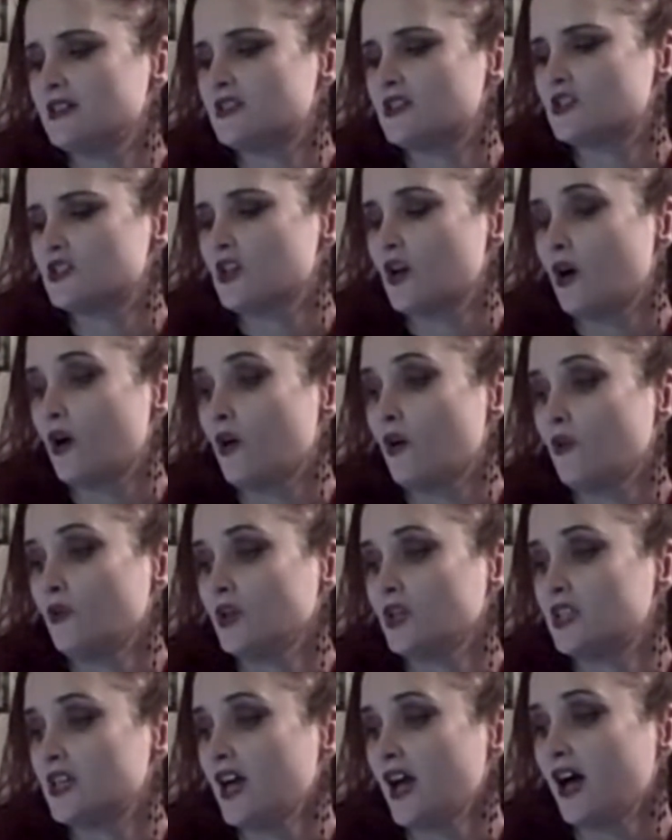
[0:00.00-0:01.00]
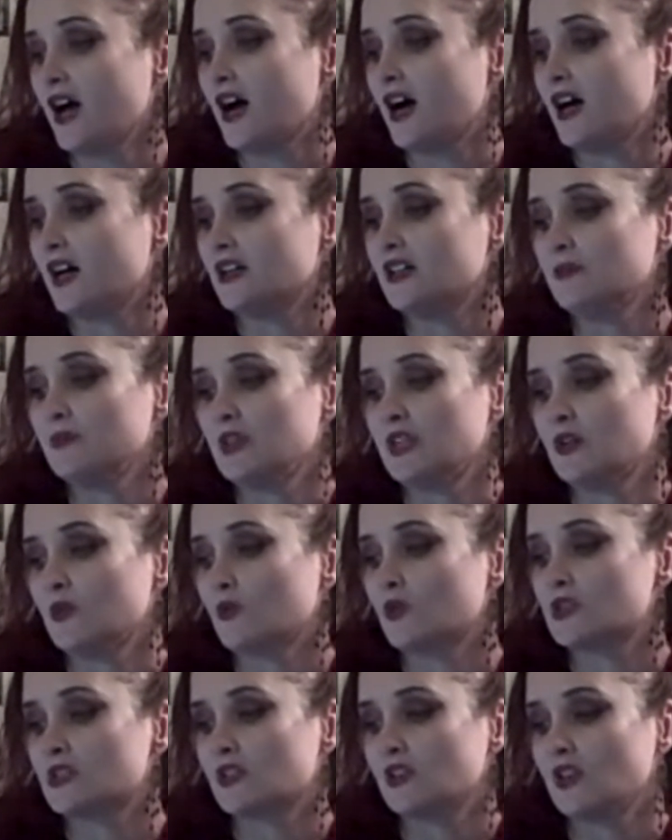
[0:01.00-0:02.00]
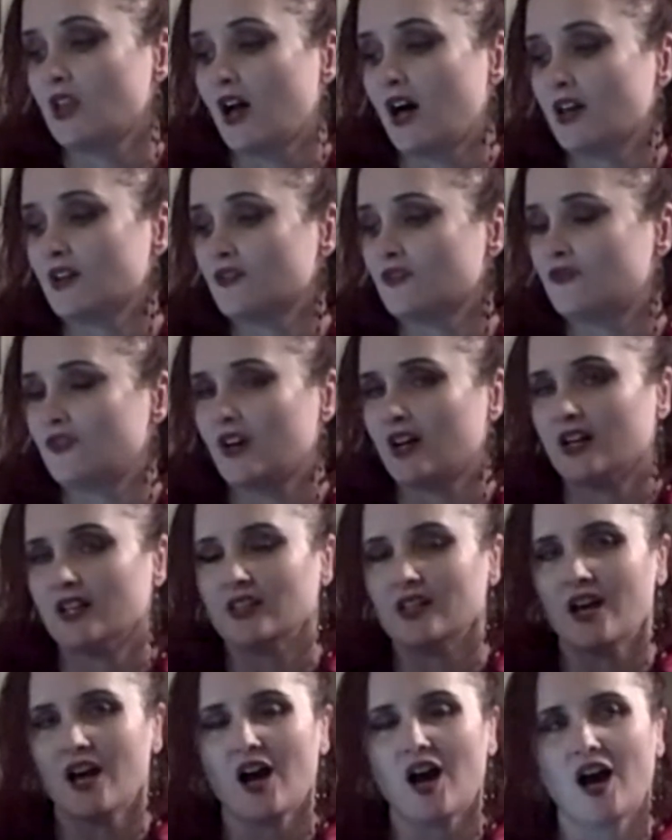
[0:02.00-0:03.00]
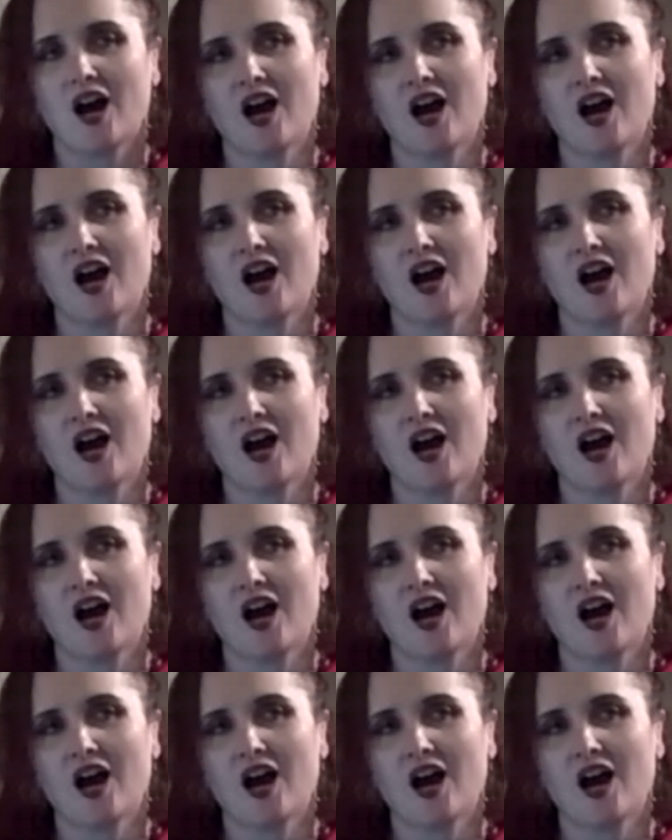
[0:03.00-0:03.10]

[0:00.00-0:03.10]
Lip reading: so it was a lot of fun.